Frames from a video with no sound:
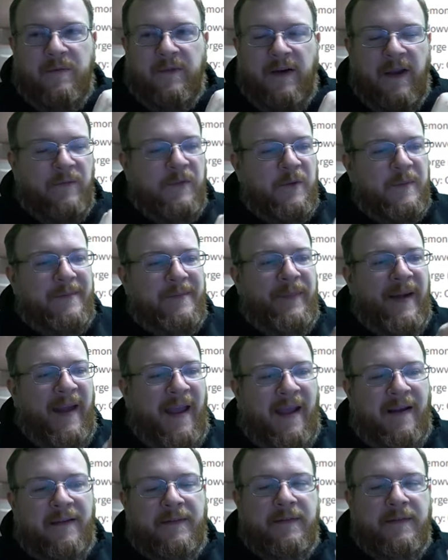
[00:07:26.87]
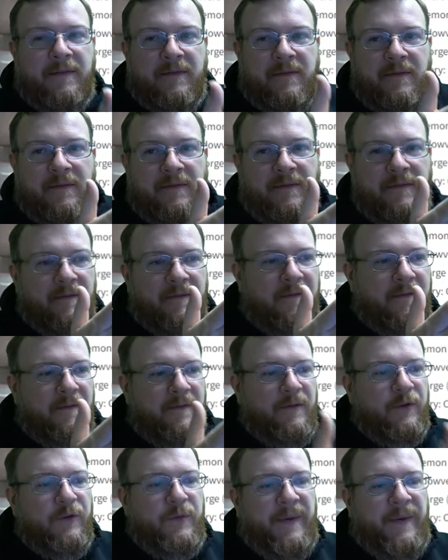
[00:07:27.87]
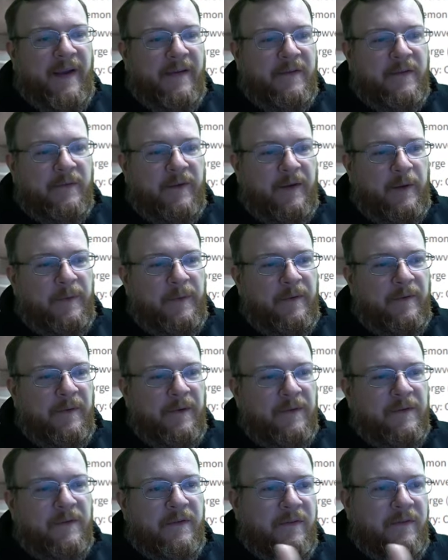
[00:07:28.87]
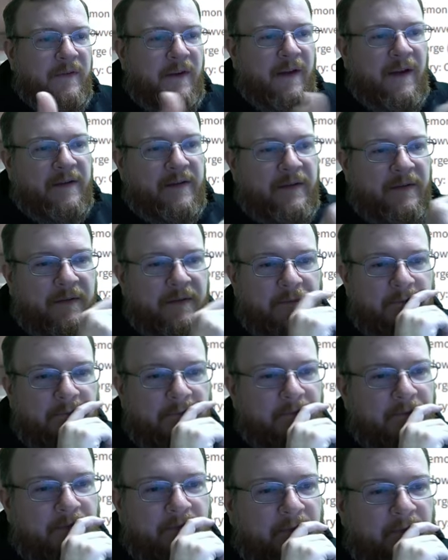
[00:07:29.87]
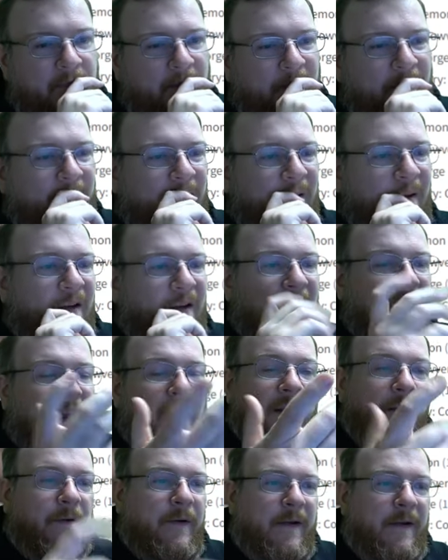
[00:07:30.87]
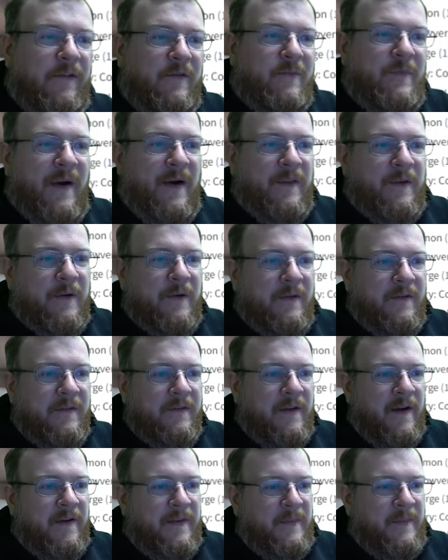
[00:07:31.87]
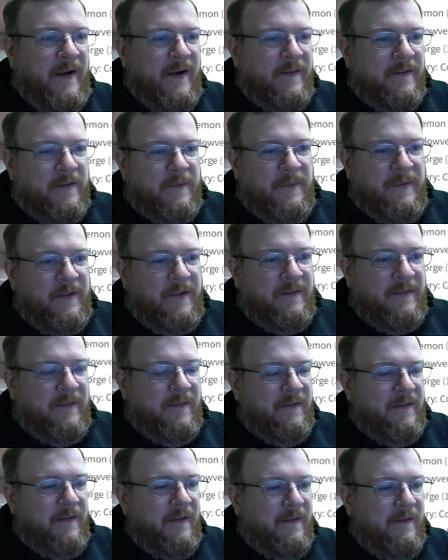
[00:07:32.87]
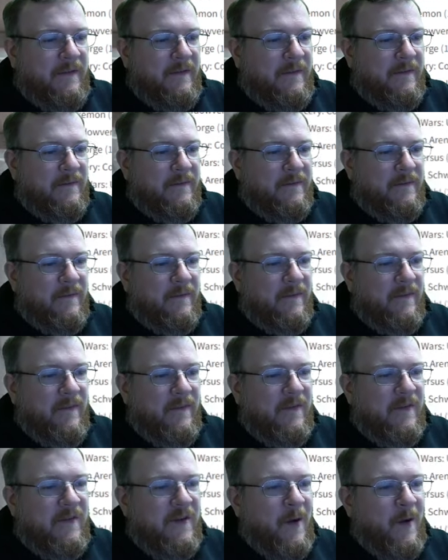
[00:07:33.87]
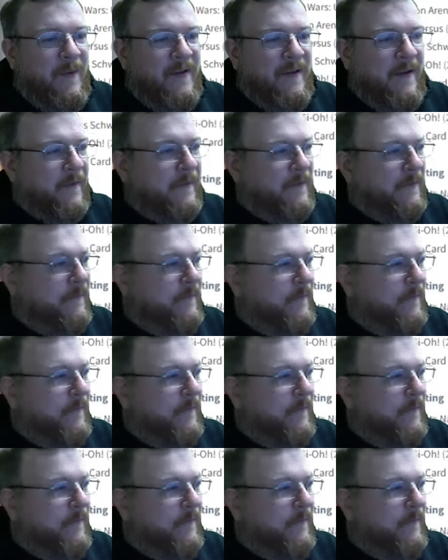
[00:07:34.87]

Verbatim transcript: I have so many packs, loose packs available of those. I just I don't I don't even bother stocking the boxes because it's it's nobody cares.